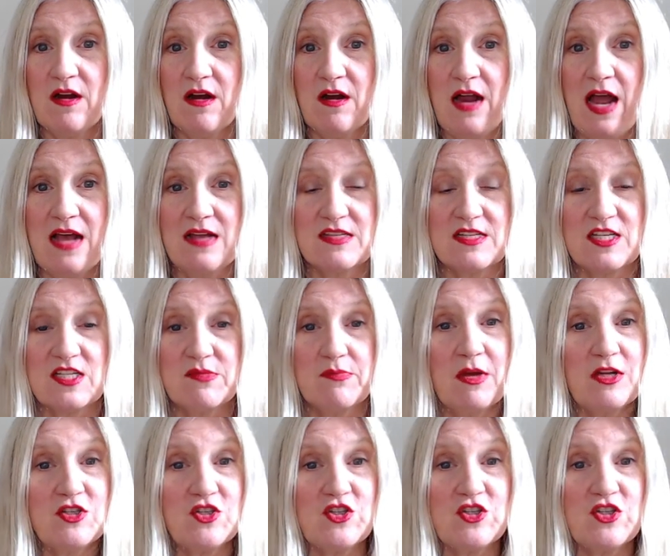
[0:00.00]
has as
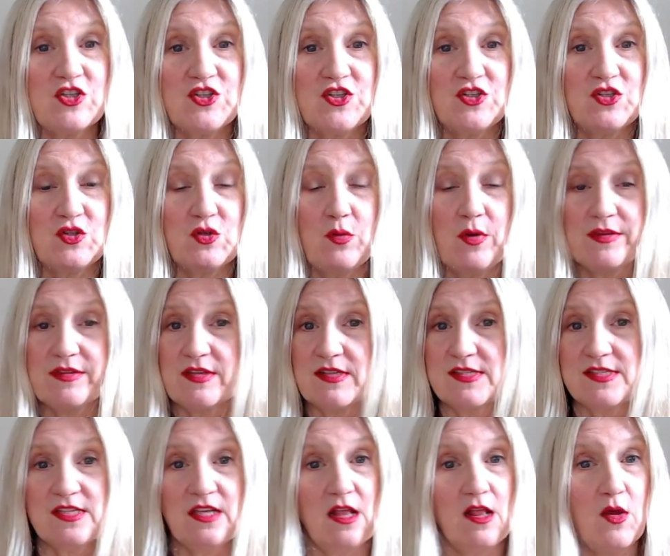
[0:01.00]
much to do with the
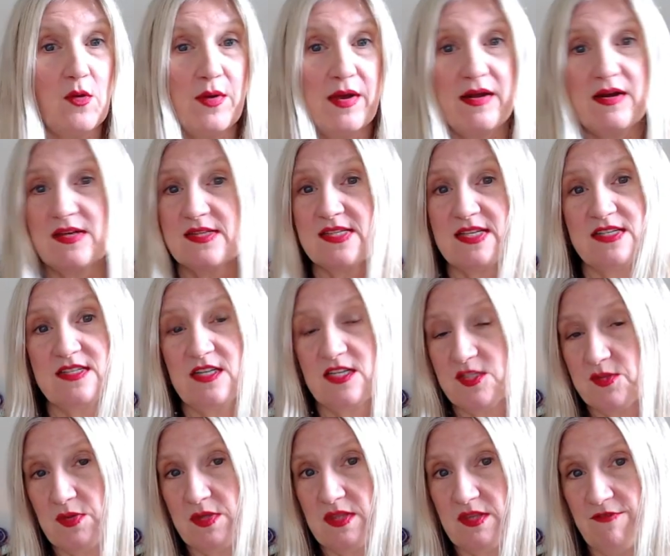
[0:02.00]
silhouette as it does
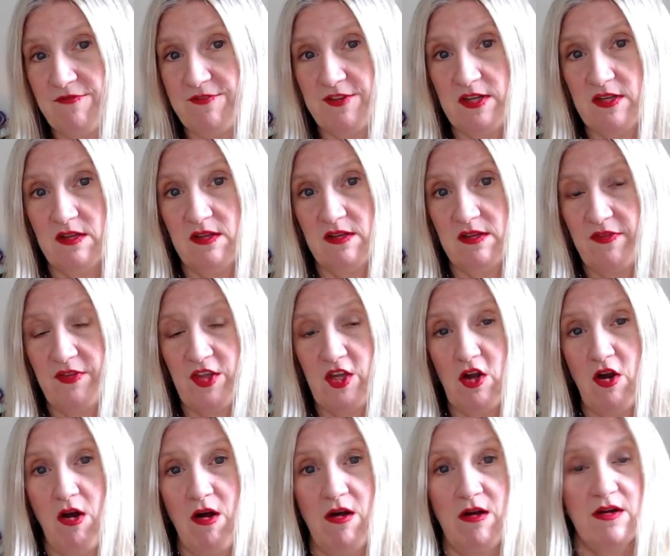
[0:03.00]
with the feel and the
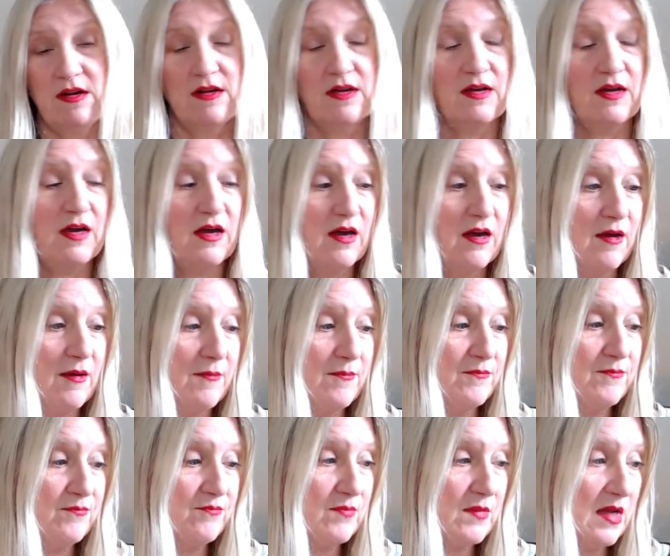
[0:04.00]
yarn.
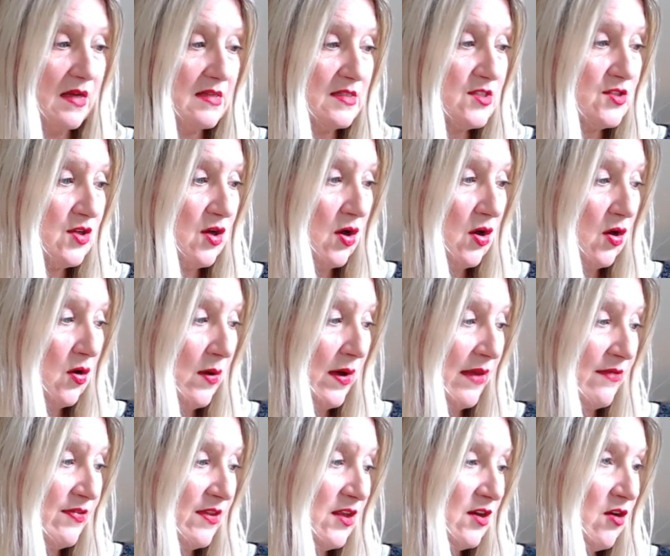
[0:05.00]
Um, so,
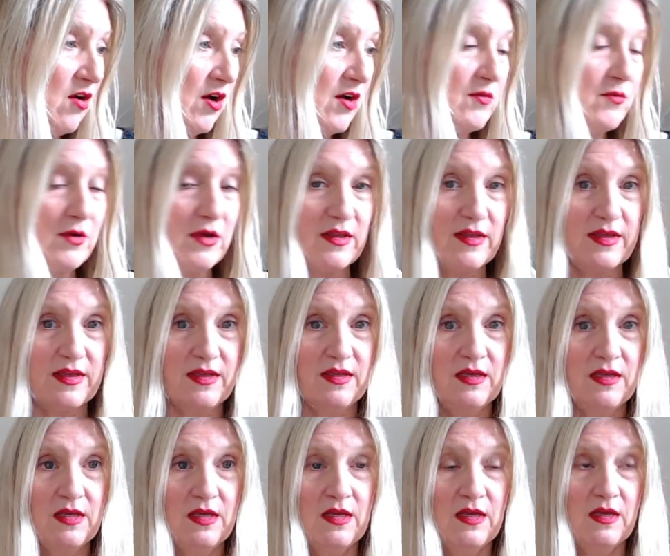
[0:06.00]
and the yarn really
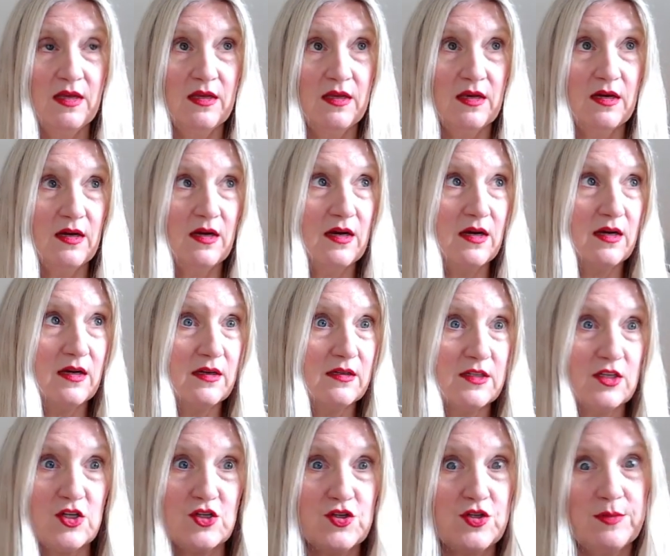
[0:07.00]
uh,
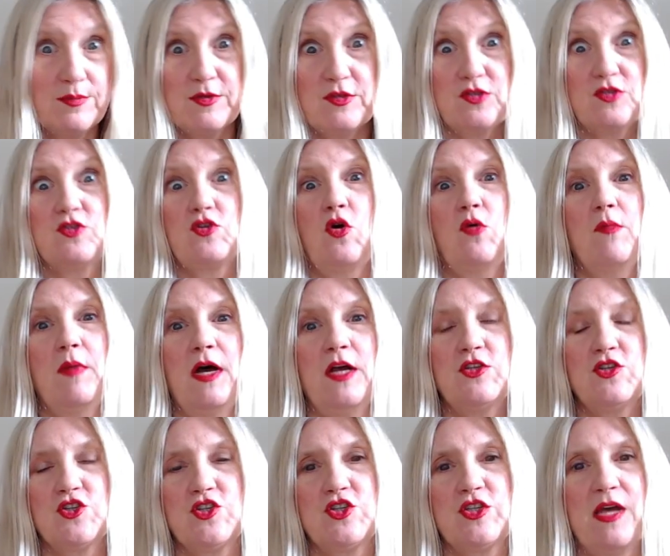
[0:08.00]
contributes so
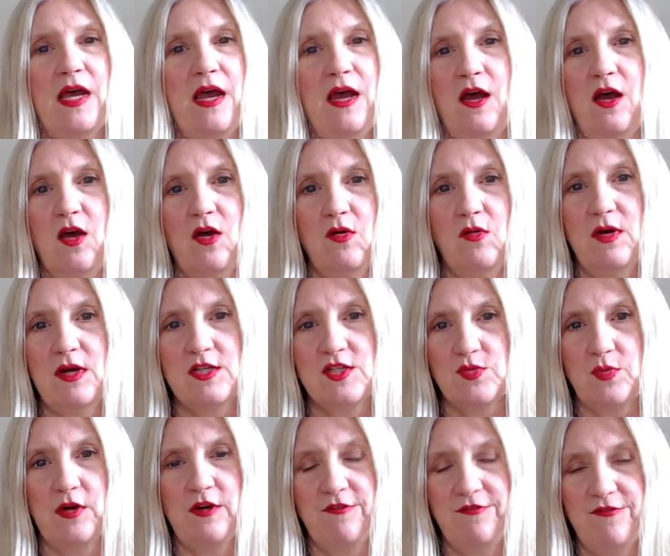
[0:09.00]
much to how a
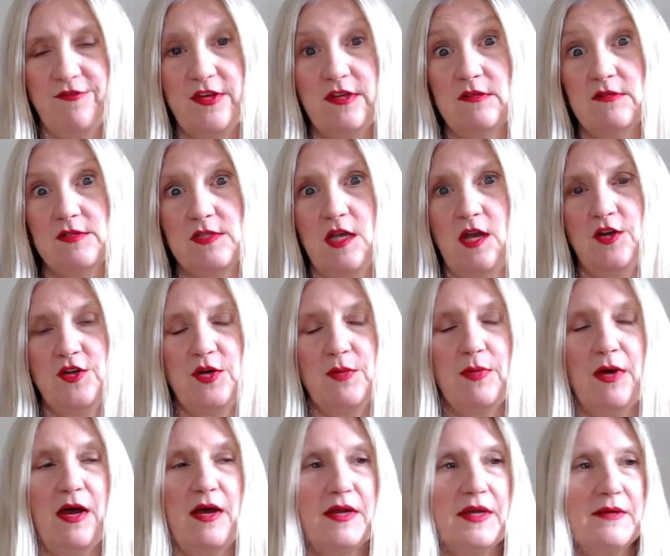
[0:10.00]
sweater feels on your
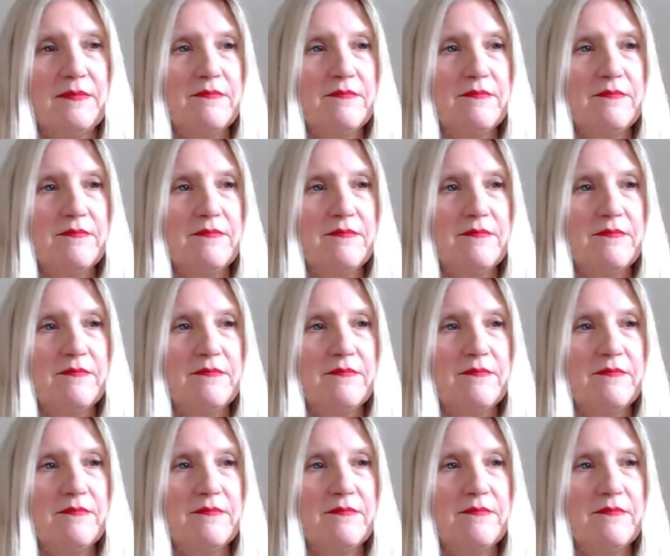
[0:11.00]
body.